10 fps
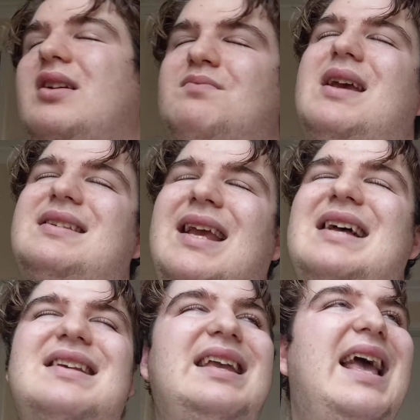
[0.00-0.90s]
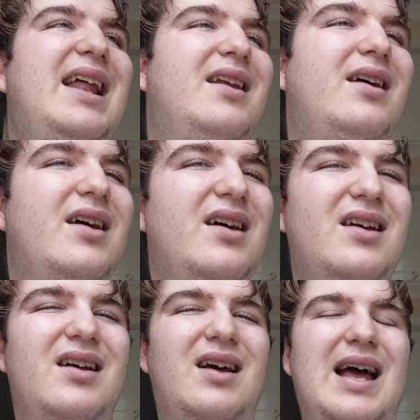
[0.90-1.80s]
as amazing as I can.
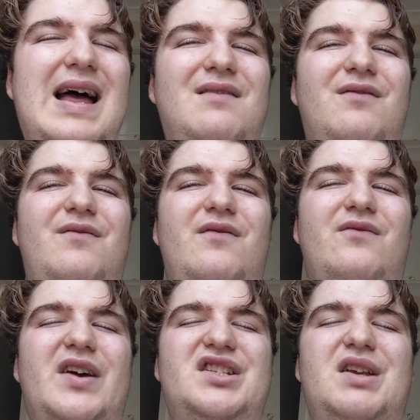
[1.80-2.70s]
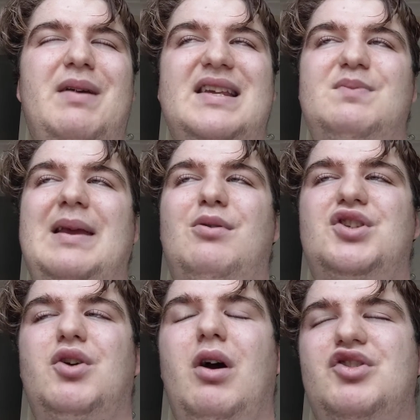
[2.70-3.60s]
And then she makes people
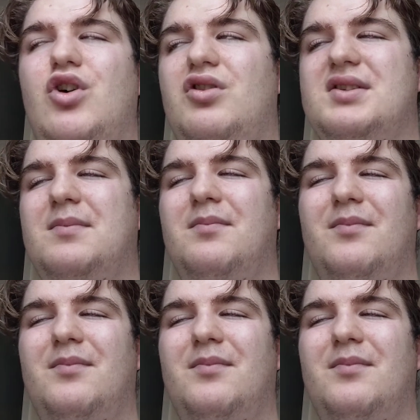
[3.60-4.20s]
do her chores.